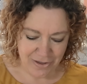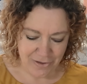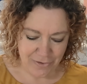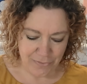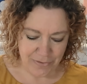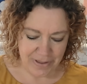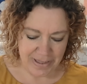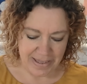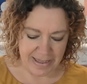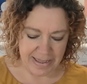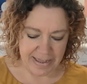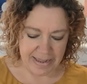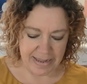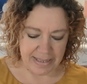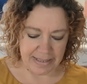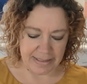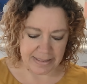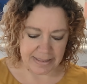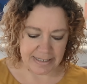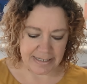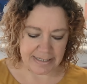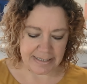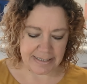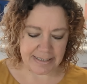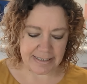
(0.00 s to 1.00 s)
Okay,
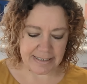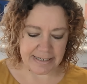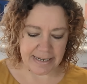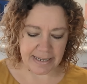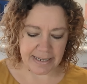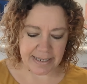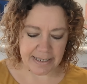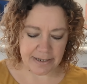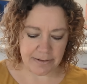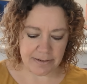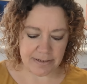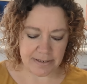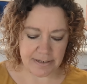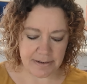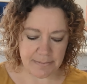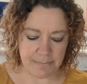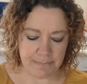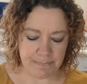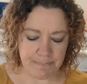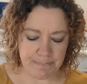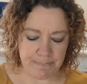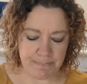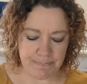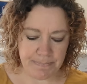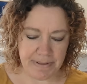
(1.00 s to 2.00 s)
the second
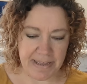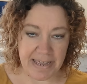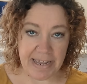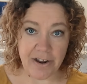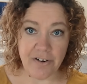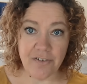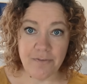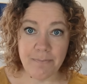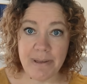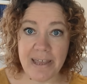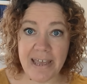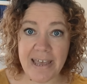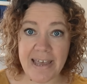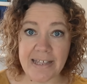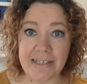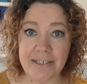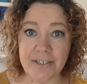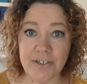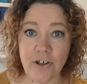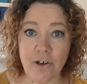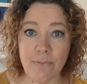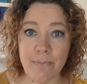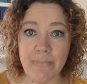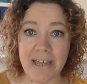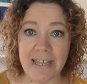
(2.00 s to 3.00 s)
pair of
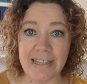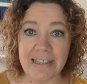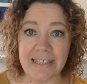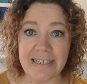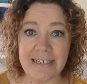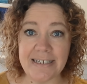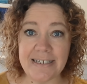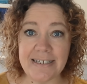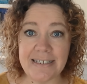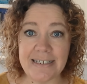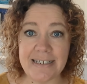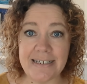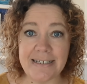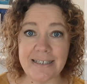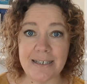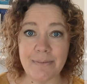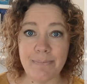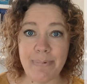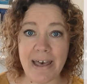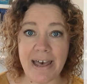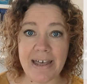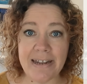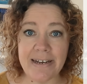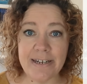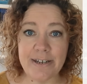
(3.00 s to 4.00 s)
pants on my list is the
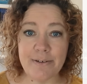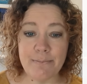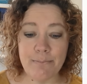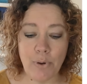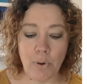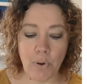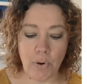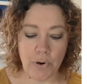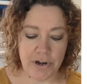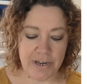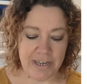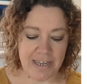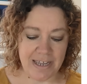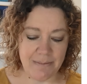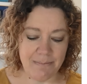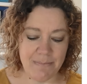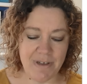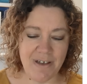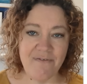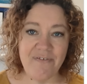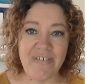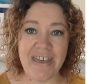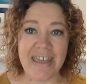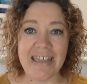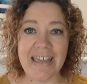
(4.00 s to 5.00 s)
Pattern Emporium
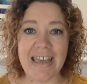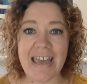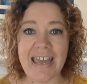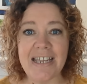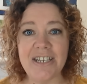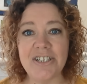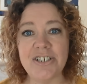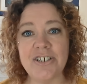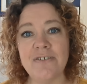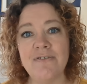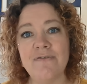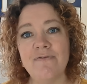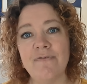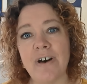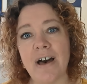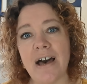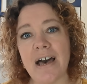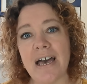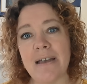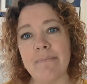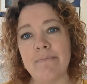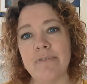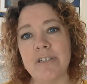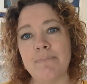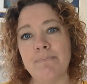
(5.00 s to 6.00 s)
Vacation
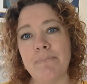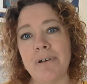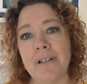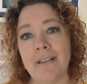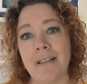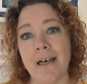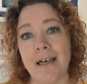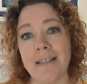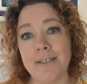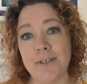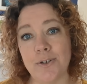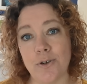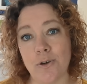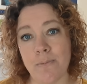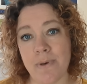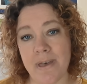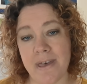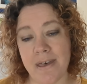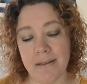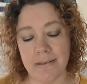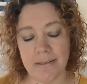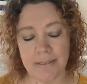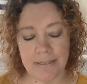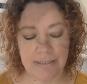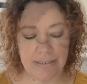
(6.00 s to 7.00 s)
Vibes Palazzo
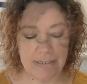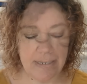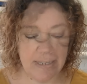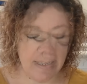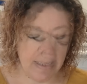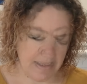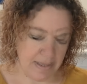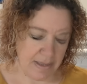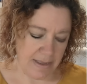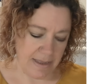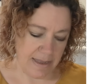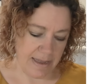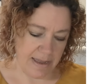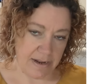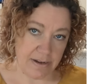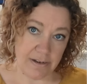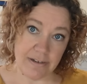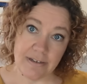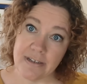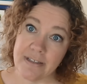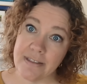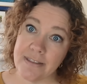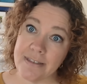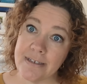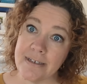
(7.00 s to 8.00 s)
pants.
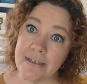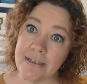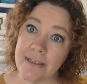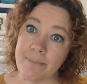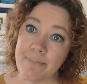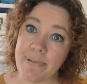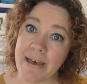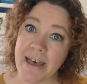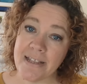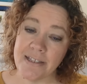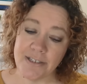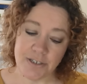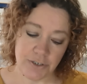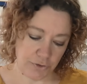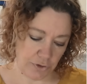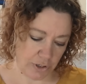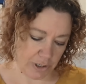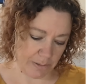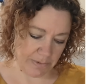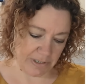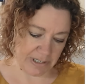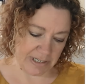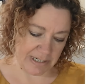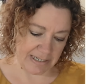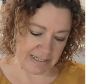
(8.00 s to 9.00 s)
And the pattern
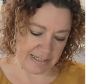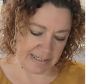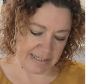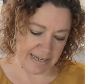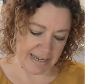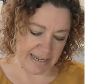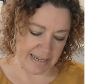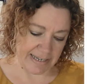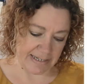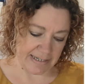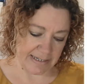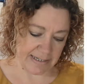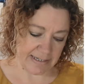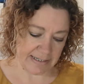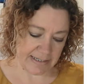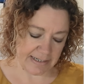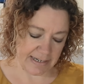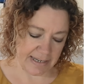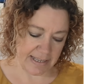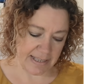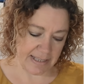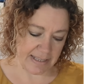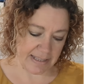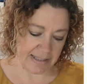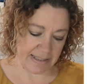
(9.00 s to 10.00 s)
description says
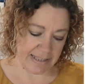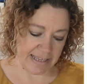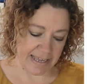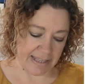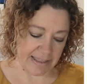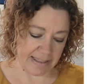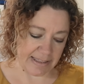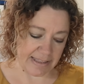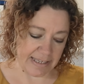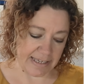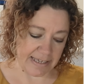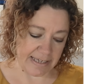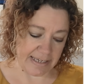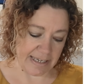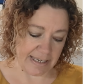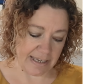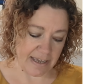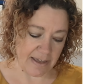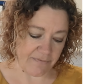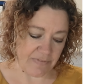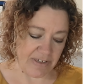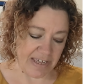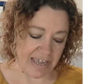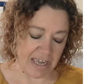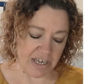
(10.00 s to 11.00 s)
that
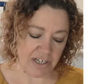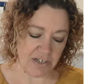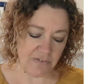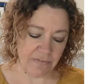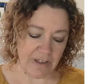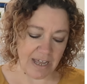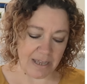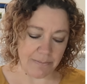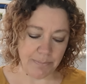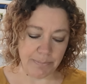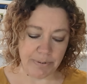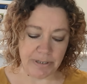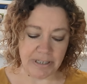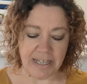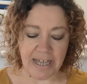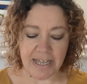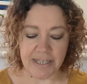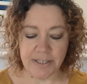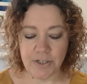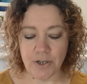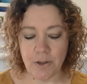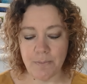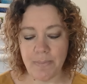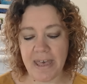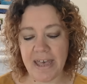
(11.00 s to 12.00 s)
the Vacation Vibes
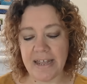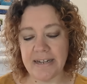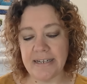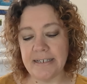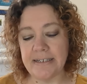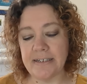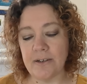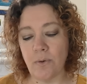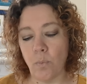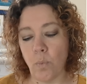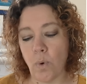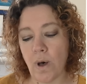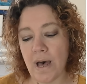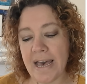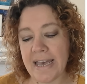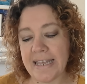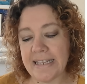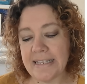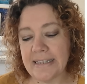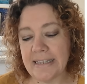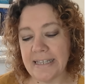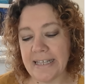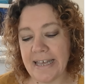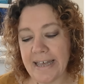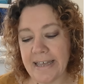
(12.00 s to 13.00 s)
Palazzo pant is a
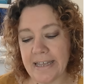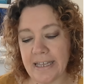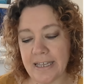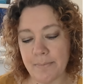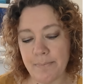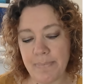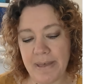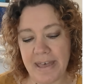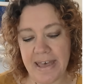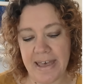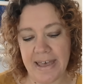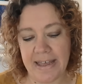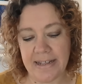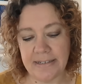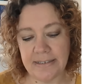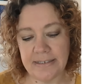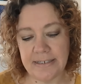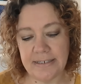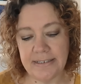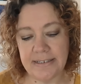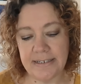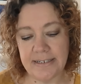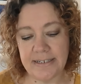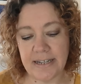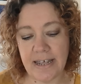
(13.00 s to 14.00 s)
wide leg
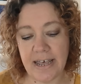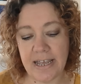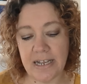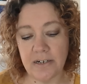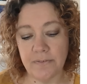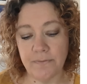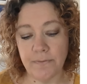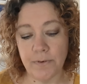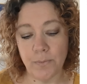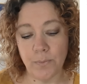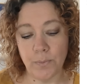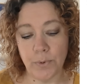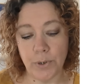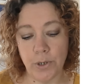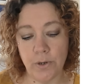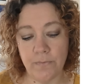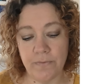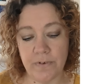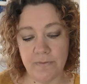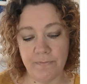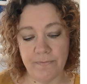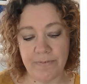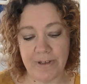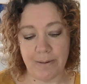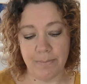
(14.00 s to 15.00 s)
pant designed for
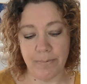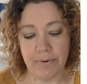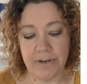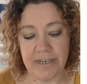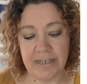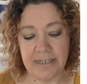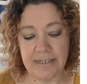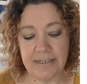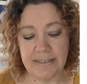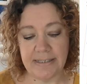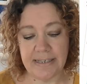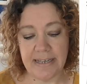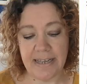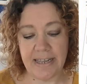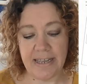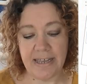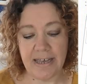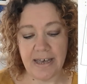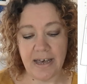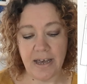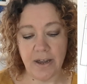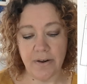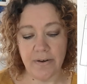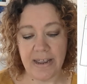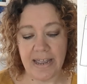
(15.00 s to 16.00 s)
woven fabrics. They
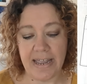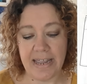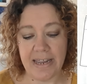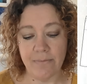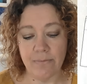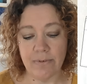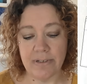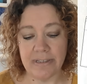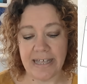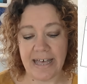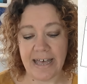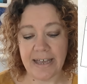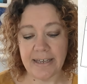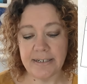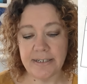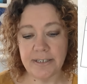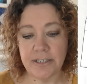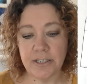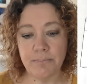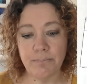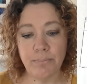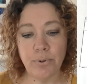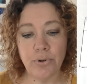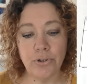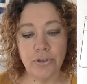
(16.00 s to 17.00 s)
are a
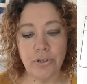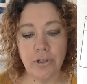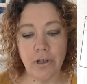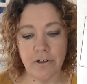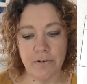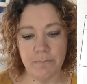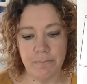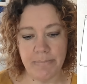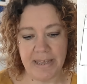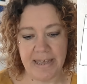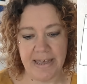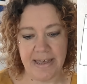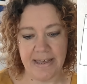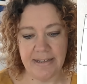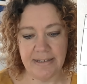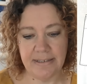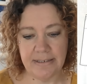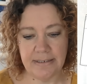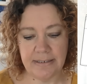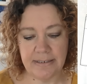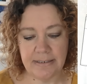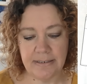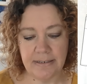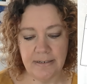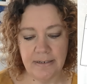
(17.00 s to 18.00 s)
relaxed pull-on
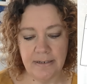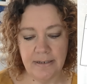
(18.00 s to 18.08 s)
pant